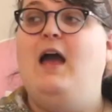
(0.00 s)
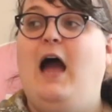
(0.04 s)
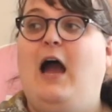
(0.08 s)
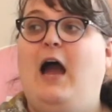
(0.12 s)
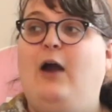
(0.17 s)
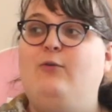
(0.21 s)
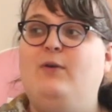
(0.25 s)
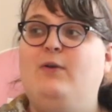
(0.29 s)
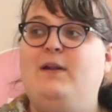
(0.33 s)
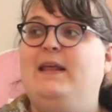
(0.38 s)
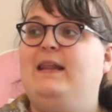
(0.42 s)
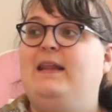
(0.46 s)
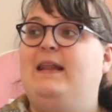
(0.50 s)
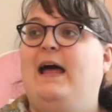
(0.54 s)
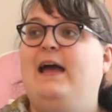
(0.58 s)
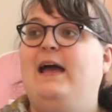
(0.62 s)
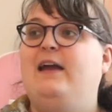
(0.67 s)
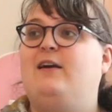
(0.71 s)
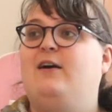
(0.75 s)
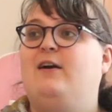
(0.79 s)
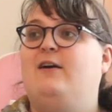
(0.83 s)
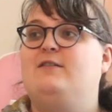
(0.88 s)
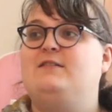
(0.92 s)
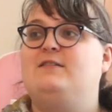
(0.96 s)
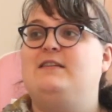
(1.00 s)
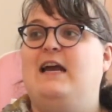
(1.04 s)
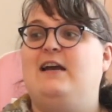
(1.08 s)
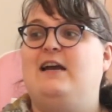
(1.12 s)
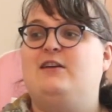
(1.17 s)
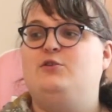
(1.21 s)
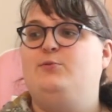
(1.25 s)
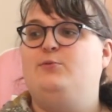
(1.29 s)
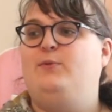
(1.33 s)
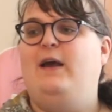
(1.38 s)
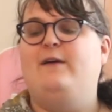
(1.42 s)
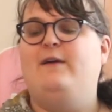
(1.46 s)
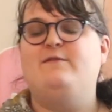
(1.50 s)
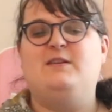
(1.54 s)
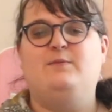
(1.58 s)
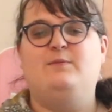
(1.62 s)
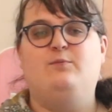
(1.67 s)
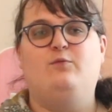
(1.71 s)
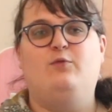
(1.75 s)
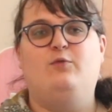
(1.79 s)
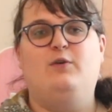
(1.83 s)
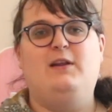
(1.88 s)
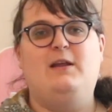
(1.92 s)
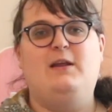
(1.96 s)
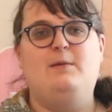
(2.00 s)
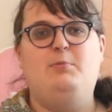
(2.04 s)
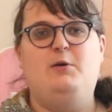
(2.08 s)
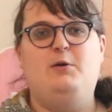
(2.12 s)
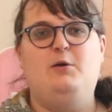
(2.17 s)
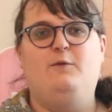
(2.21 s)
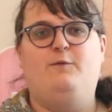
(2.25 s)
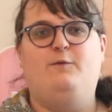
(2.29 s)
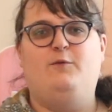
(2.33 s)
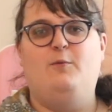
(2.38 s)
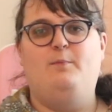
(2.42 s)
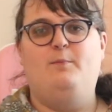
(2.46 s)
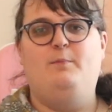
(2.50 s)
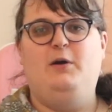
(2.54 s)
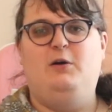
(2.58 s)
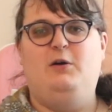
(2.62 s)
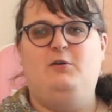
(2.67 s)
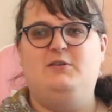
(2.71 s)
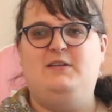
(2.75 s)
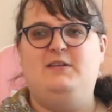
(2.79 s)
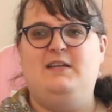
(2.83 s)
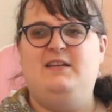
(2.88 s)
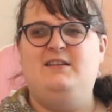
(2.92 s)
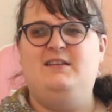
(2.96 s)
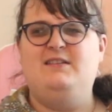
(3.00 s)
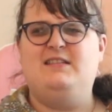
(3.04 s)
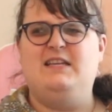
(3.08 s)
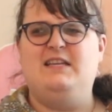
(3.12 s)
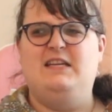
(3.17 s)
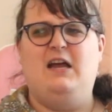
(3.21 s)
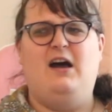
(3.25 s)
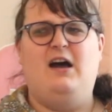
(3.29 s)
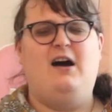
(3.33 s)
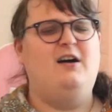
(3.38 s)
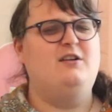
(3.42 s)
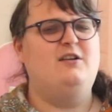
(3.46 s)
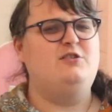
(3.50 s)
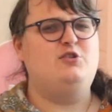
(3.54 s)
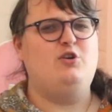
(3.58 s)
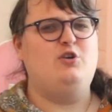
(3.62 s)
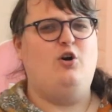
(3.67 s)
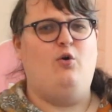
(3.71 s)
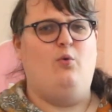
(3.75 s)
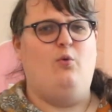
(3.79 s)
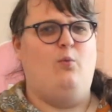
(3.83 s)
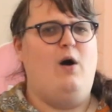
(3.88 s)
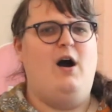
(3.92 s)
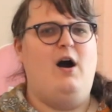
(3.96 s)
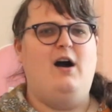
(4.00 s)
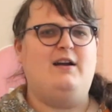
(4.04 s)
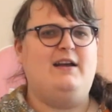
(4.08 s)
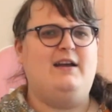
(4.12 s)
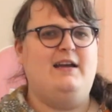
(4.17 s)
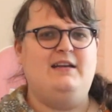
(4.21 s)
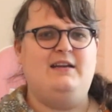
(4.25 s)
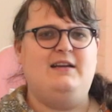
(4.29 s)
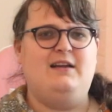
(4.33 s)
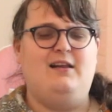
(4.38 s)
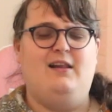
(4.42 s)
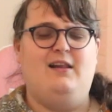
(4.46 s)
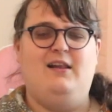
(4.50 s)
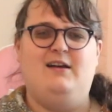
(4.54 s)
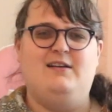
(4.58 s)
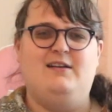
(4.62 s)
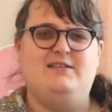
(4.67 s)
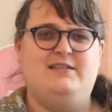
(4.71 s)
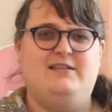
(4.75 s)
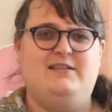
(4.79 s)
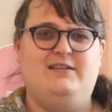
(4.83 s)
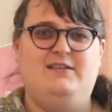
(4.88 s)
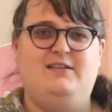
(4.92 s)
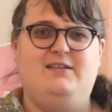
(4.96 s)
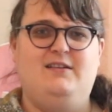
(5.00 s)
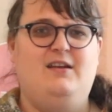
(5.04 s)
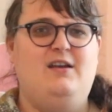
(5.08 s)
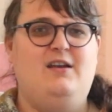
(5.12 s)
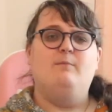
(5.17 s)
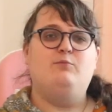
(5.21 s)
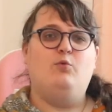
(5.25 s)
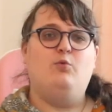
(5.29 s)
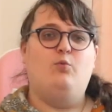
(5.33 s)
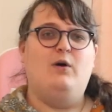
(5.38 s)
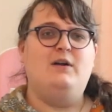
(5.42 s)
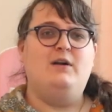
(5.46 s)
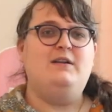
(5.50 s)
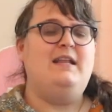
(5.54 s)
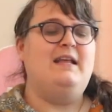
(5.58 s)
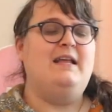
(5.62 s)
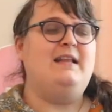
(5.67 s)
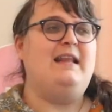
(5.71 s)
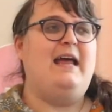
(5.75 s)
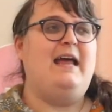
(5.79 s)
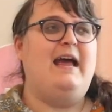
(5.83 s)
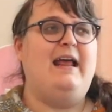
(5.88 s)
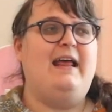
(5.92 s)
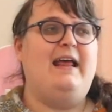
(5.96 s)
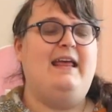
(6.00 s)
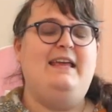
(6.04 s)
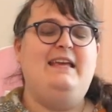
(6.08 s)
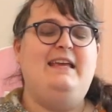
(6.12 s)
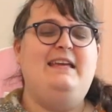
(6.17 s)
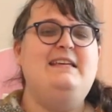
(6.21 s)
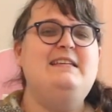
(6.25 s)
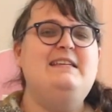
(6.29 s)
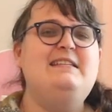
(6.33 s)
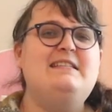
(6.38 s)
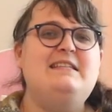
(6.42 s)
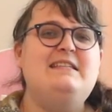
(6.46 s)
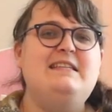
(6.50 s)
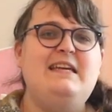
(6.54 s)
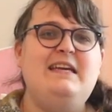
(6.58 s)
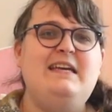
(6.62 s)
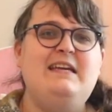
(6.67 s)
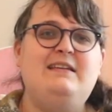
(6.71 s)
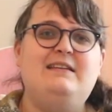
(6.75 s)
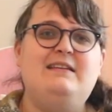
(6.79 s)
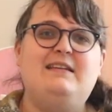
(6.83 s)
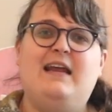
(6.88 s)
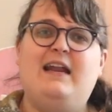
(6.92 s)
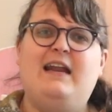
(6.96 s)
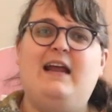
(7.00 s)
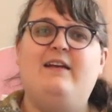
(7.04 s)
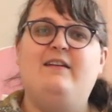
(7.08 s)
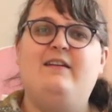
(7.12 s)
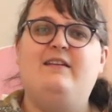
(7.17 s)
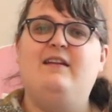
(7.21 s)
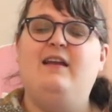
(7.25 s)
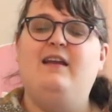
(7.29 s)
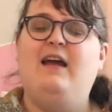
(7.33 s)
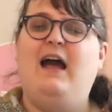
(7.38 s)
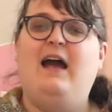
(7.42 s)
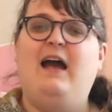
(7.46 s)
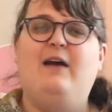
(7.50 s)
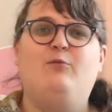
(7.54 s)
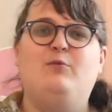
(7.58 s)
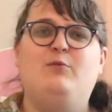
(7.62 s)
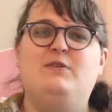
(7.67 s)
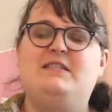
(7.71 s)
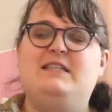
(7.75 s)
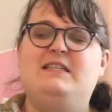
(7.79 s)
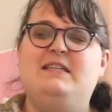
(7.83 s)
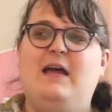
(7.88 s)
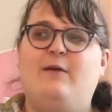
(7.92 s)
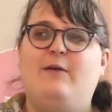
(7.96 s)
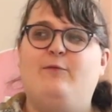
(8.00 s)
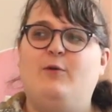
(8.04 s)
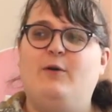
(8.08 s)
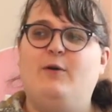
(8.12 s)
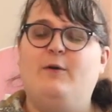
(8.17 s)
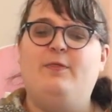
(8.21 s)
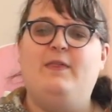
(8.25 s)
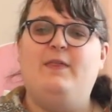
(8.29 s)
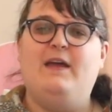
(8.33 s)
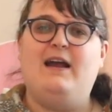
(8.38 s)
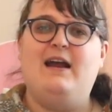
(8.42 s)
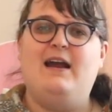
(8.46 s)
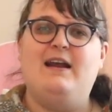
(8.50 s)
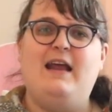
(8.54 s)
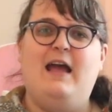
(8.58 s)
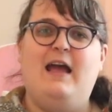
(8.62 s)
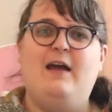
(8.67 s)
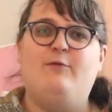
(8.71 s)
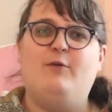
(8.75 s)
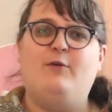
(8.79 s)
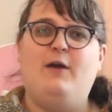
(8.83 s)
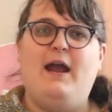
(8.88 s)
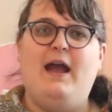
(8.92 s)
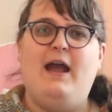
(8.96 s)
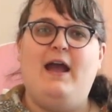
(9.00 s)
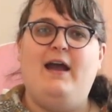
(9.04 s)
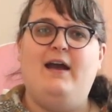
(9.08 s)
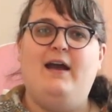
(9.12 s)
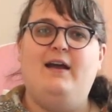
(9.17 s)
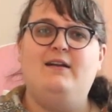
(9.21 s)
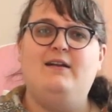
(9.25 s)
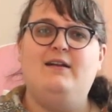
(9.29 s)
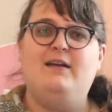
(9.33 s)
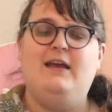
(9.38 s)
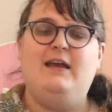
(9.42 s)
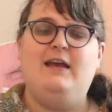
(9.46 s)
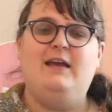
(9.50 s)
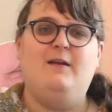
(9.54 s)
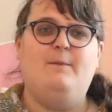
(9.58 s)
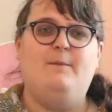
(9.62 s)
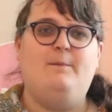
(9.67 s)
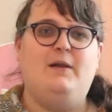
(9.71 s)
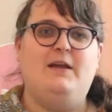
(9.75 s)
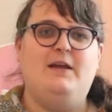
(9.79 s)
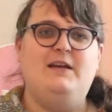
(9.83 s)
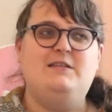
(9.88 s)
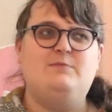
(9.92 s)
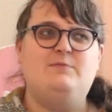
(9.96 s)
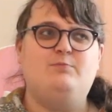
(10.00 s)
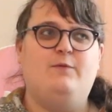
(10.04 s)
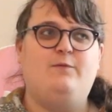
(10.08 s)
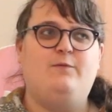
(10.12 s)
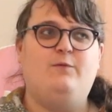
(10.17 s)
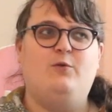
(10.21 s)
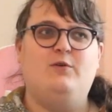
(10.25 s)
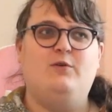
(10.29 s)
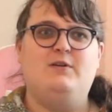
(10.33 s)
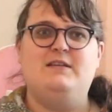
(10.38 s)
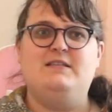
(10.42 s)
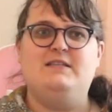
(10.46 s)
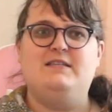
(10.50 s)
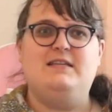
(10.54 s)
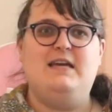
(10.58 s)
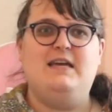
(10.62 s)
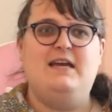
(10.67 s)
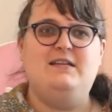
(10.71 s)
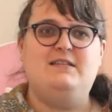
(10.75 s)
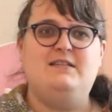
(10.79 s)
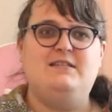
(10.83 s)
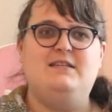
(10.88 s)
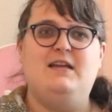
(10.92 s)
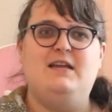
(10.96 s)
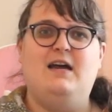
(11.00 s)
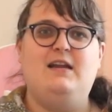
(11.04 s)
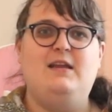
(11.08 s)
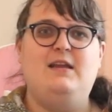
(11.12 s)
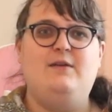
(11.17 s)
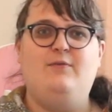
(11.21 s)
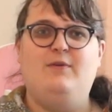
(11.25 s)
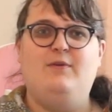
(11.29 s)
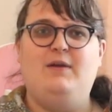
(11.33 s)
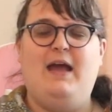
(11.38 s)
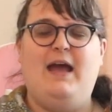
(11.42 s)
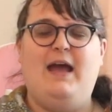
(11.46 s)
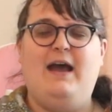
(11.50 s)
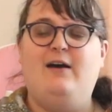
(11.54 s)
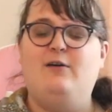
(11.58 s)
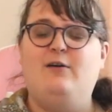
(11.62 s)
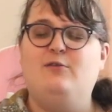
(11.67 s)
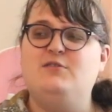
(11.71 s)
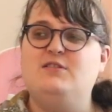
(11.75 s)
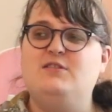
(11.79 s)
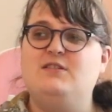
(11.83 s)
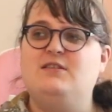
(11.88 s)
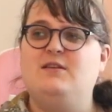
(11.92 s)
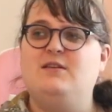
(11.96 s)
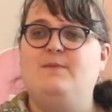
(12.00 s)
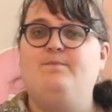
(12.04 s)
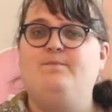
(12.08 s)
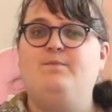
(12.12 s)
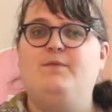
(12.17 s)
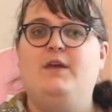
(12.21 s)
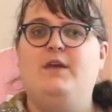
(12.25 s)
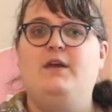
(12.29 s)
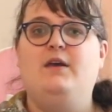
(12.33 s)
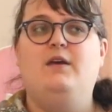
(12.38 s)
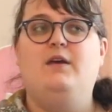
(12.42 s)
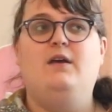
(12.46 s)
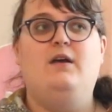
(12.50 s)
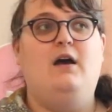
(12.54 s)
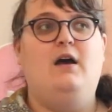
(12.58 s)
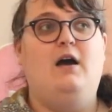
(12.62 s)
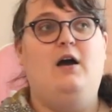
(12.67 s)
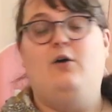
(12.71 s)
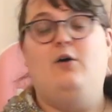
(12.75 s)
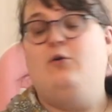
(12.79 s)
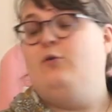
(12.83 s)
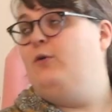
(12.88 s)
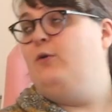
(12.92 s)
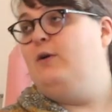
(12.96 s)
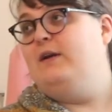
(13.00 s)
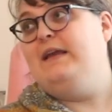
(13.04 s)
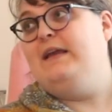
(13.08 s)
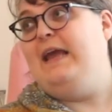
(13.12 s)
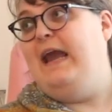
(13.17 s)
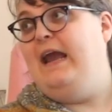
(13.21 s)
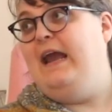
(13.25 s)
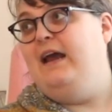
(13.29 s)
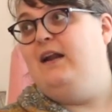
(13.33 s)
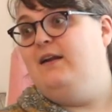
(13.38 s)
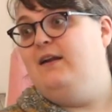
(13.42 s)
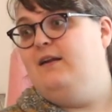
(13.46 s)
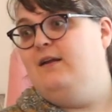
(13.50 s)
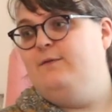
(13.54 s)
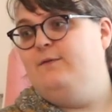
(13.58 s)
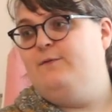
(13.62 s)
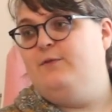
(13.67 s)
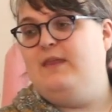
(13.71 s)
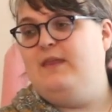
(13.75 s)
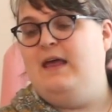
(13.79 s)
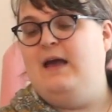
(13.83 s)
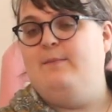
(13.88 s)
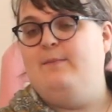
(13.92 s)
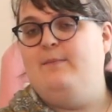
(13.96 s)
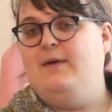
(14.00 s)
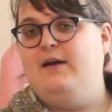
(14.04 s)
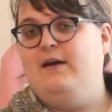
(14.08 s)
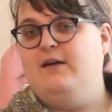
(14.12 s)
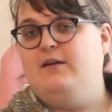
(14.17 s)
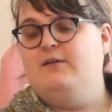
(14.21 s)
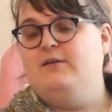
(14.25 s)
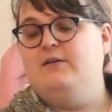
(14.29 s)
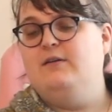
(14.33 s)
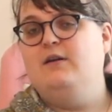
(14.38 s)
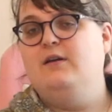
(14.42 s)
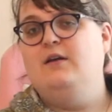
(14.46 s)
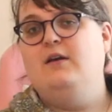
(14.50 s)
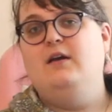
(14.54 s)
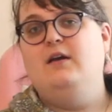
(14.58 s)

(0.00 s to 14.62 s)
I really like ours actually. We have some really beautiful built-ins and also a walk-in closet. But one thing that is neat that I was never a thing I'd ever had in a place before in the States, not even a house, or in Canada for that matter,